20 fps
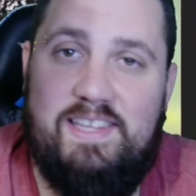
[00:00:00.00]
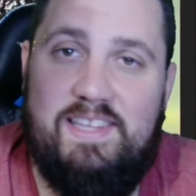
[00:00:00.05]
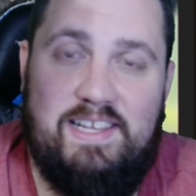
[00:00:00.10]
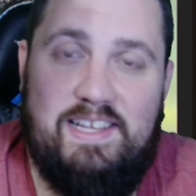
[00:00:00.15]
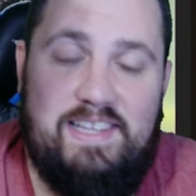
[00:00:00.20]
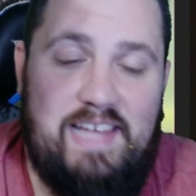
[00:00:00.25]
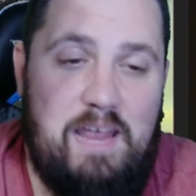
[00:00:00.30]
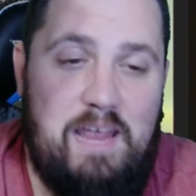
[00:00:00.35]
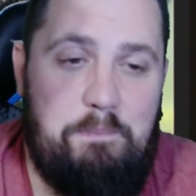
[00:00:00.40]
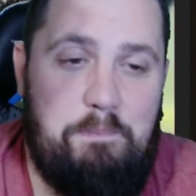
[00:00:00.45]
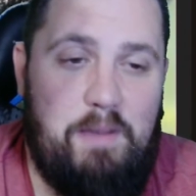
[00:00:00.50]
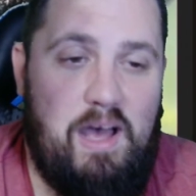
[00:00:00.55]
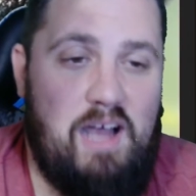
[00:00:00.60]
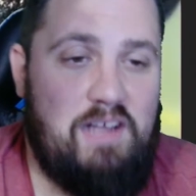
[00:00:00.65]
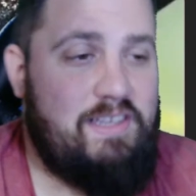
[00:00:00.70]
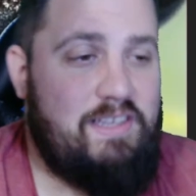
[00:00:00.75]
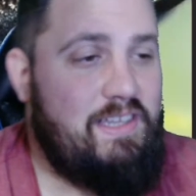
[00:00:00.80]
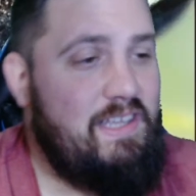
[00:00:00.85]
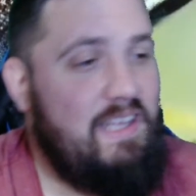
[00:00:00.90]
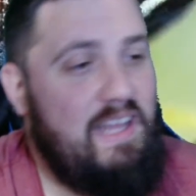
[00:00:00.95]

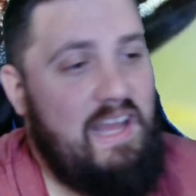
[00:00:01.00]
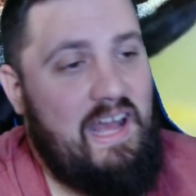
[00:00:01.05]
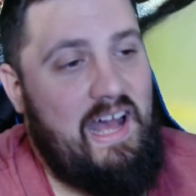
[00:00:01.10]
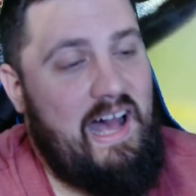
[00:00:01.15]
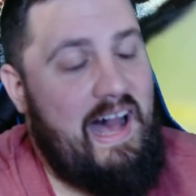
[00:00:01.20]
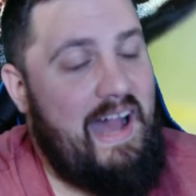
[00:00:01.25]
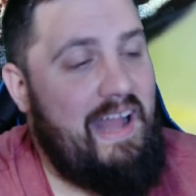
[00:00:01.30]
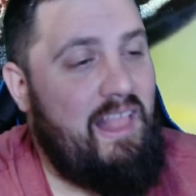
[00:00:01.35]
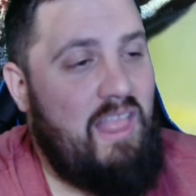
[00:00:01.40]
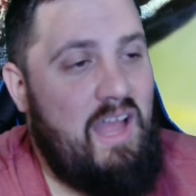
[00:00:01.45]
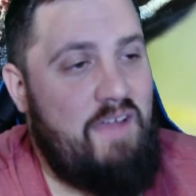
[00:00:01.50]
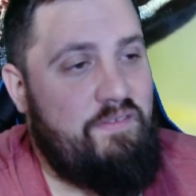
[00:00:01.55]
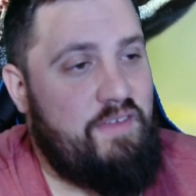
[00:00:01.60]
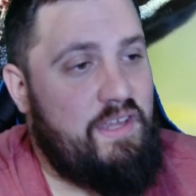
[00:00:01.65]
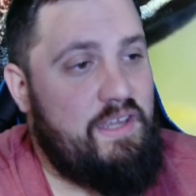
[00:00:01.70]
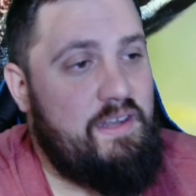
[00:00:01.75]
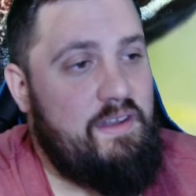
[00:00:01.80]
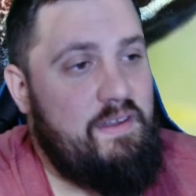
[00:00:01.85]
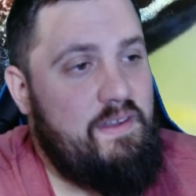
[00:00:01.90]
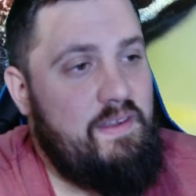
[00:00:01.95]
$8. I love it.
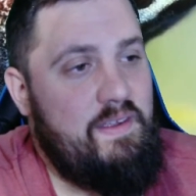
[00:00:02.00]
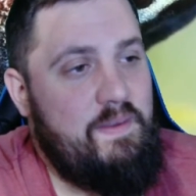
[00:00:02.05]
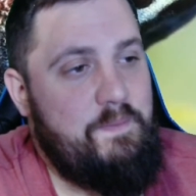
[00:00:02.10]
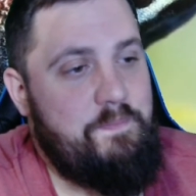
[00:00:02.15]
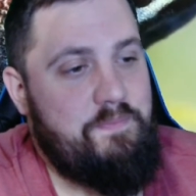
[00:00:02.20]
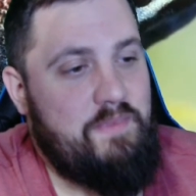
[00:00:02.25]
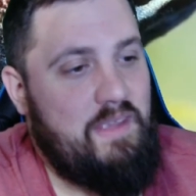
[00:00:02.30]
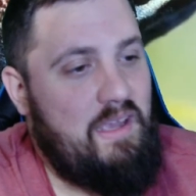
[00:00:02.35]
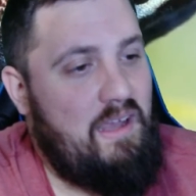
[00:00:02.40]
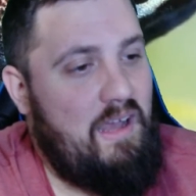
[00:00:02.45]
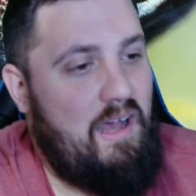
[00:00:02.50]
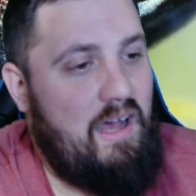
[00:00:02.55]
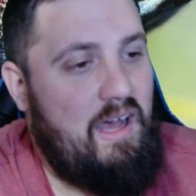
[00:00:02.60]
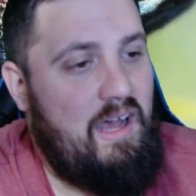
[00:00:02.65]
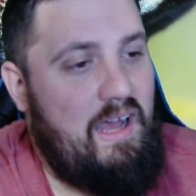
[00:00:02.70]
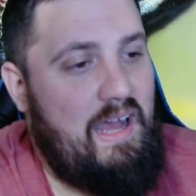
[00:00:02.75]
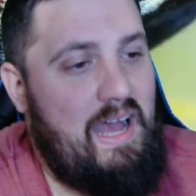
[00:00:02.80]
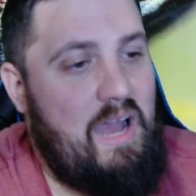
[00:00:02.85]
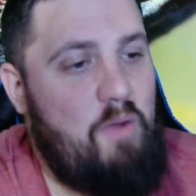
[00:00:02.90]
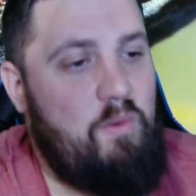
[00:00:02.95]

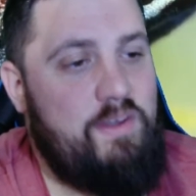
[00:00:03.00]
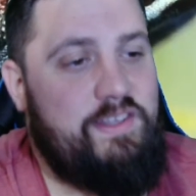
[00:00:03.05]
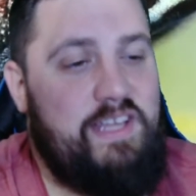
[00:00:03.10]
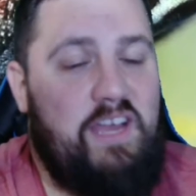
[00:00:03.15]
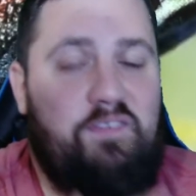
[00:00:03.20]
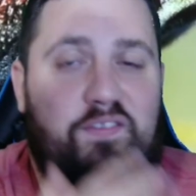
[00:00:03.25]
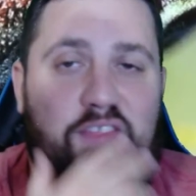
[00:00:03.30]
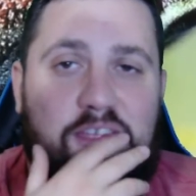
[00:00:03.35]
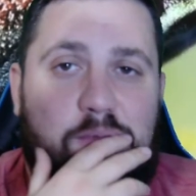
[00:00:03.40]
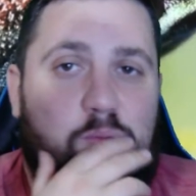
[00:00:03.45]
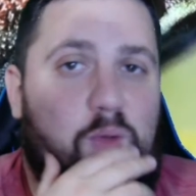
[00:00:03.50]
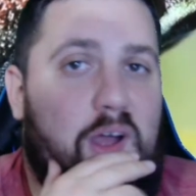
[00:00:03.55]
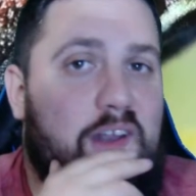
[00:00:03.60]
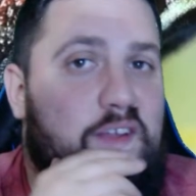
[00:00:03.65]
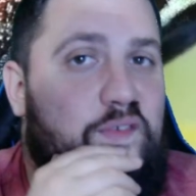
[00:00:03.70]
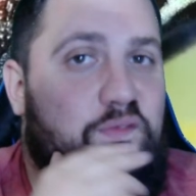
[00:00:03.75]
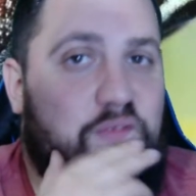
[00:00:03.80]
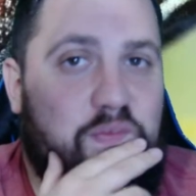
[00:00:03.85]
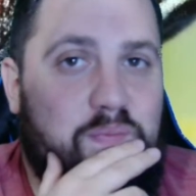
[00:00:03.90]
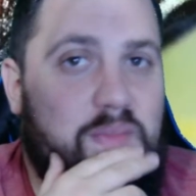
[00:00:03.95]
I would definitely run
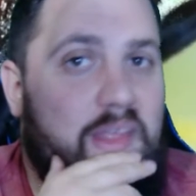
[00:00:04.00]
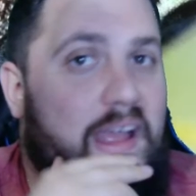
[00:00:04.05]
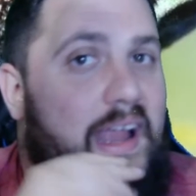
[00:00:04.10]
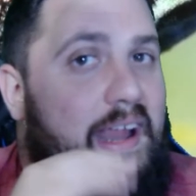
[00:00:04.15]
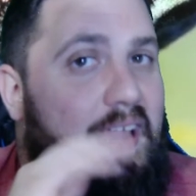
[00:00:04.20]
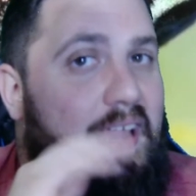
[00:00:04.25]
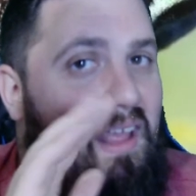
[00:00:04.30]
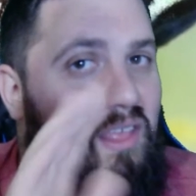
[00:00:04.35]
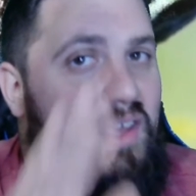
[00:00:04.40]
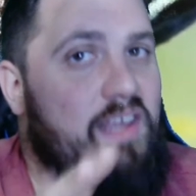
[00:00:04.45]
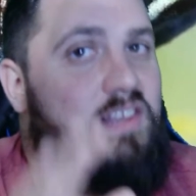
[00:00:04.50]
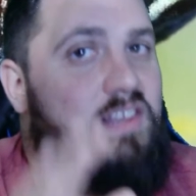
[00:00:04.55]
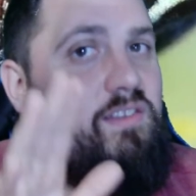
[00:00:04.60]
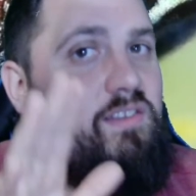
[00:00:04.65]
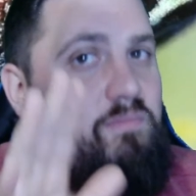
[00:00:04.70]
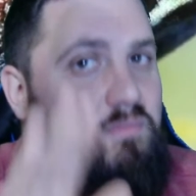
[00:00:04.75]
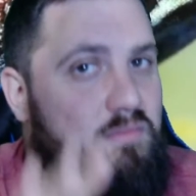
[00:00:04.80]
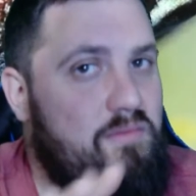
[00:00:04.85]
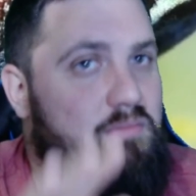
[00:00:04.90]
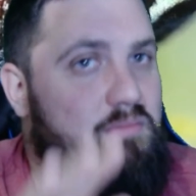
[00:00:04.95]
at least
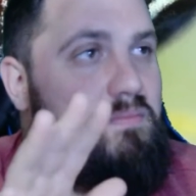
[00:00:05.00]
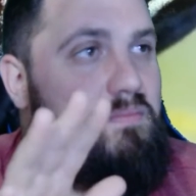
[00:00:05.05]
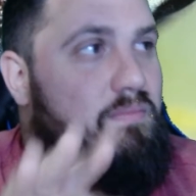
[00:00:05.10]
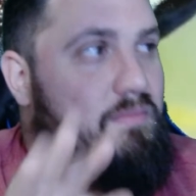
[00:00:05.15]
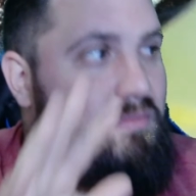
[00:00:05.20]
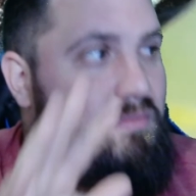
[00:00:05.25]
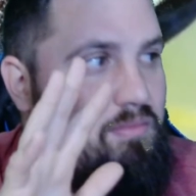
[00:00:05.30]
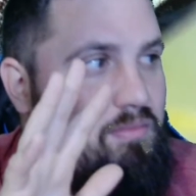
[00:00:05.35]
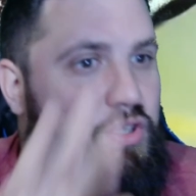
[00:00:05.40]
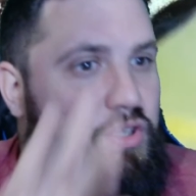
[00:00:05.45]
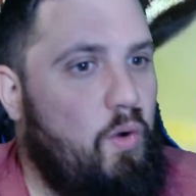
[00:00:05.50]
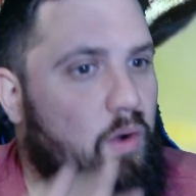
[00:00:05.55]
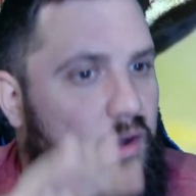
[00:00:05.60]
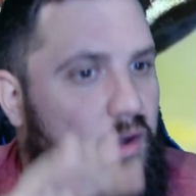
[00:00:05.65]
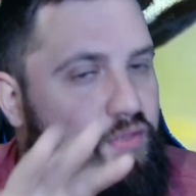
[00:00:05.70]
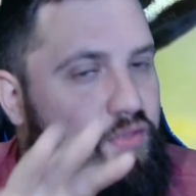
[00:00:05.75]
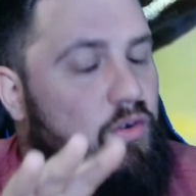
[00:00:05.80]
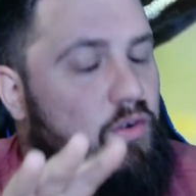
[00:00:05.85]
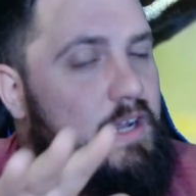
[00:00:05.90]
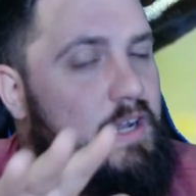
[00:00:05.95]
2 or
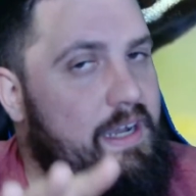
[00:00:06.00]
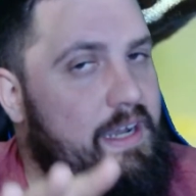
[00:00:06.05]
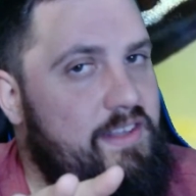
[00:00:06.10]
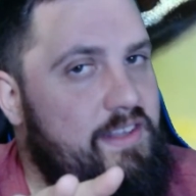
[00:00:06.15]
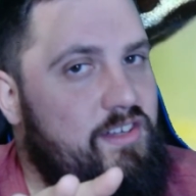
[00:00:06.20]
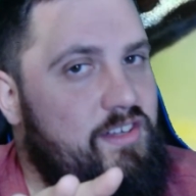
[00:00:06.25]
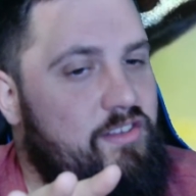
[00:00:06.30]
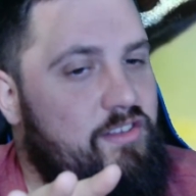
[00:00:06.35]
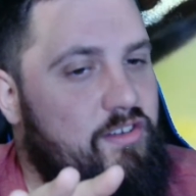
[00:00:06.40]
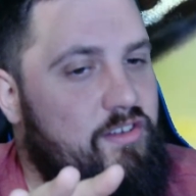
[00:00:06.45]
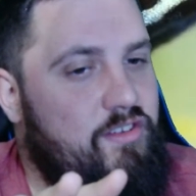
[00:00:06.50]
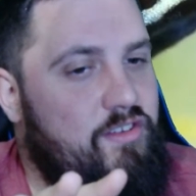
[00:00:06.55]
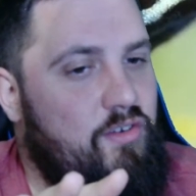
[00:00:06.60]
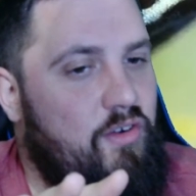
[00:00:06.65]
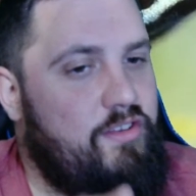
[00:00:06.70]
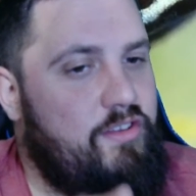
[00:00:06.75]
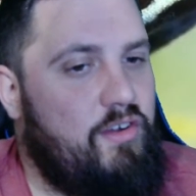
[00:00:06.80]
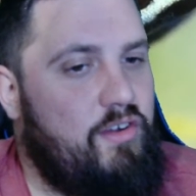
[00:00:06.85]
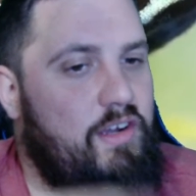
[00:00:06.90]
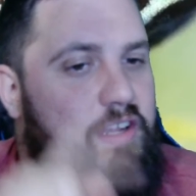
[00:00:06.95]
3 instants or
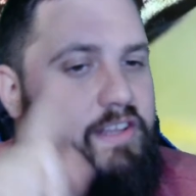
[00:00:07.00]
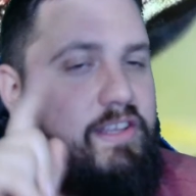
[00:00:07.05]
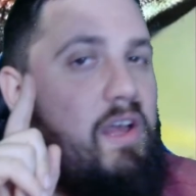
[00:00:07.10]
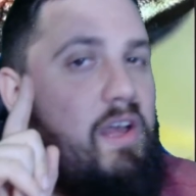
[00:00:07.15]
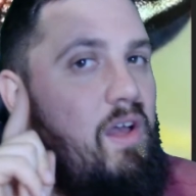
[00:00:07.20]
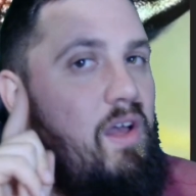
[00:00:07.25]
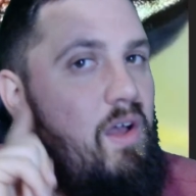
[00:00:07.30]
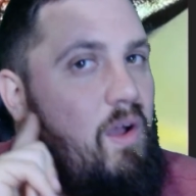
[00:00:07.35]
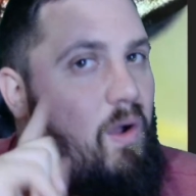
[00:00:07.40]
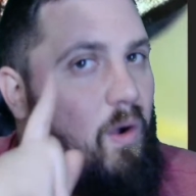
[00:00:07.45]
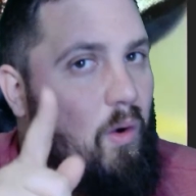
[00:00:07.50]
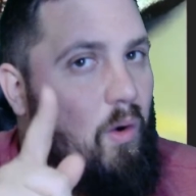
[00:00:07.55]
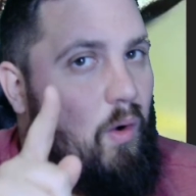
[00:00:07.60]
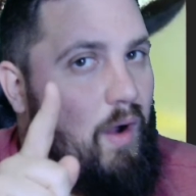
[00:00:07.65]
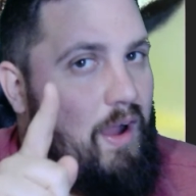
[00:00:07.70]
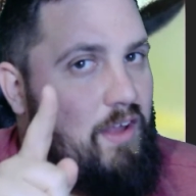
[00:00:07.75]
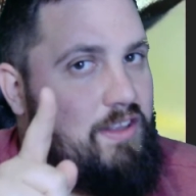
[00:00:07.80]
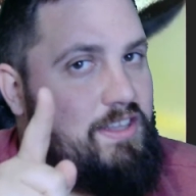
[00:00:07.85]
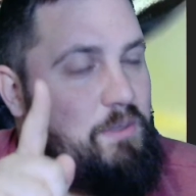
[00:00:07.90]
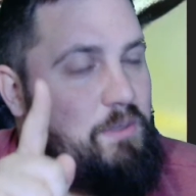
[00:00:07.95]
sorceries, or
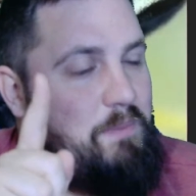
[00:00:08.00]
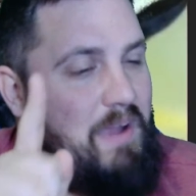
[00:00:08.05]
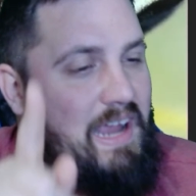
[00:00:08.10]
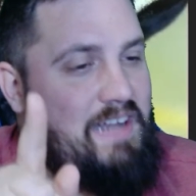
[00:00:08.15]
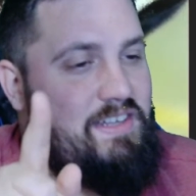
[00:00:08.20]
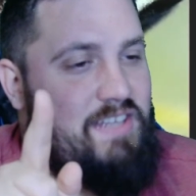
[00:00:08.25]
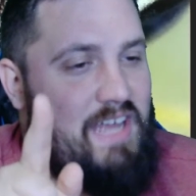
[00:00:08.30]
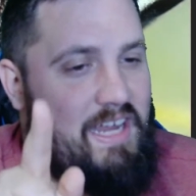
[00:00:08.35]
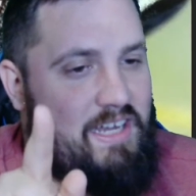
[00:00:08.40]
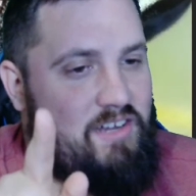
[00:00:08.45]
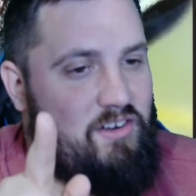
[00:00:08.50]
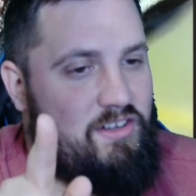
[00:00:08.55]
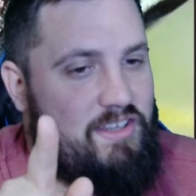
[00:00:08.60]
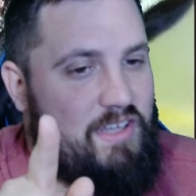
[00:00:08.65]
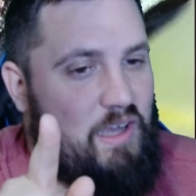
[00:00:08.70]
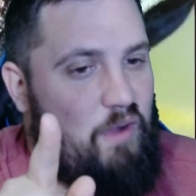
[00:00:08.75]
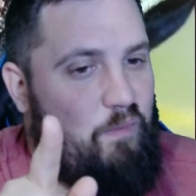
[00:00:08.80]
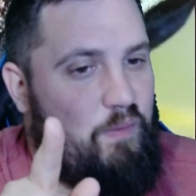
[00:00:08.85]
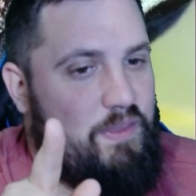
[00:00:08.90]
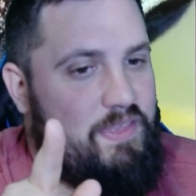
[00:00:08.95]
else you might deck
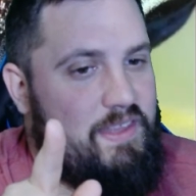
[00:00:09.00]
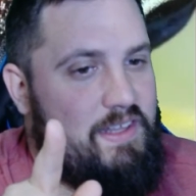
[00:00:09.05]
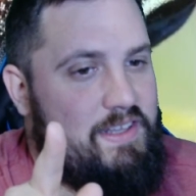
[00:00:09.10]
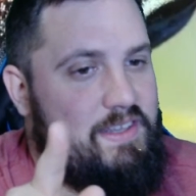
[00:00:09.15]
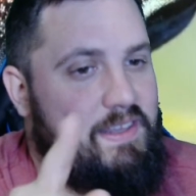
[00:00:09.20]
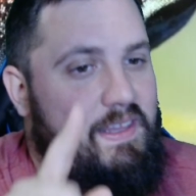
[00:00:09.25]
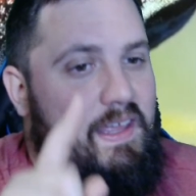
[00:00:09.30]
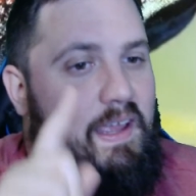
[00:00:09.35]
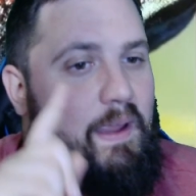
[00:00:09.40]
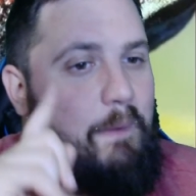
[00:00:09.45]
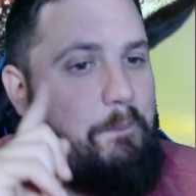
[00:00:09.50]
yourself with this thing.